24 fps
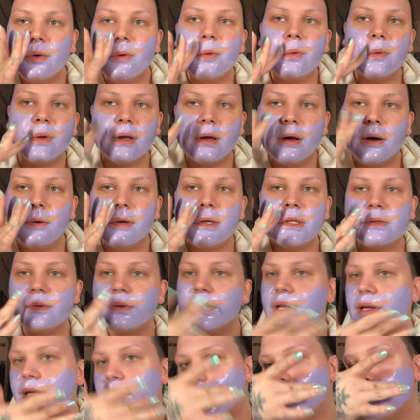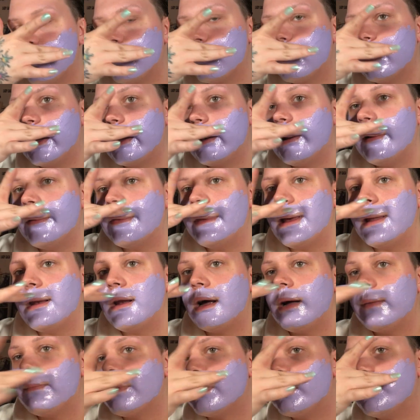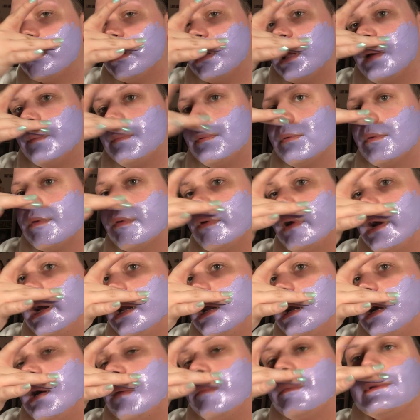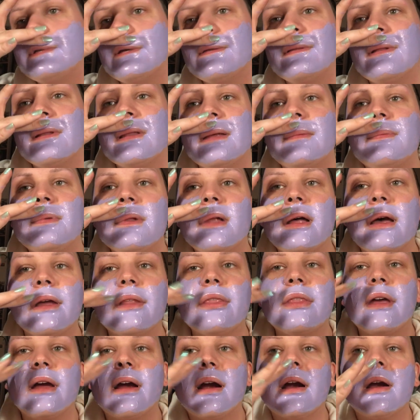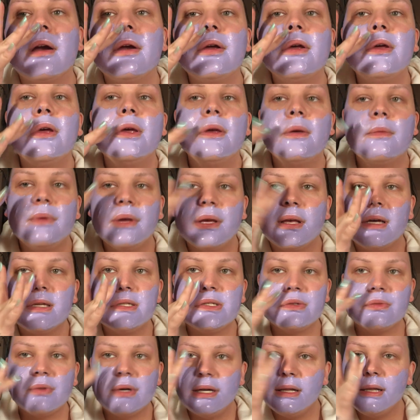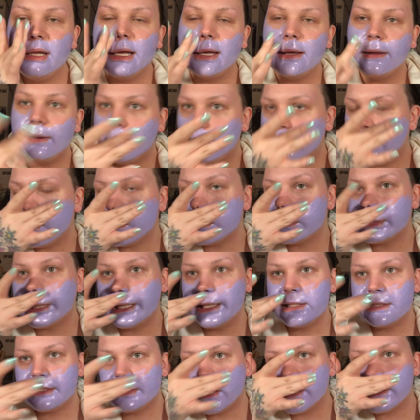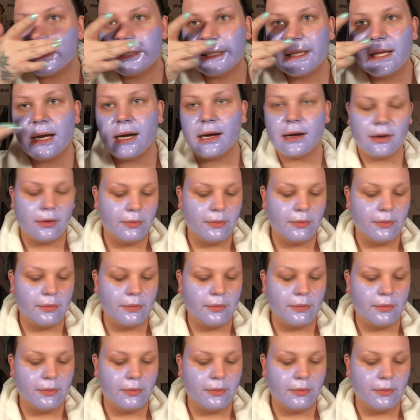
We always wanna get right on that upper lip, right up to the lip line there, because really, our skin starts there.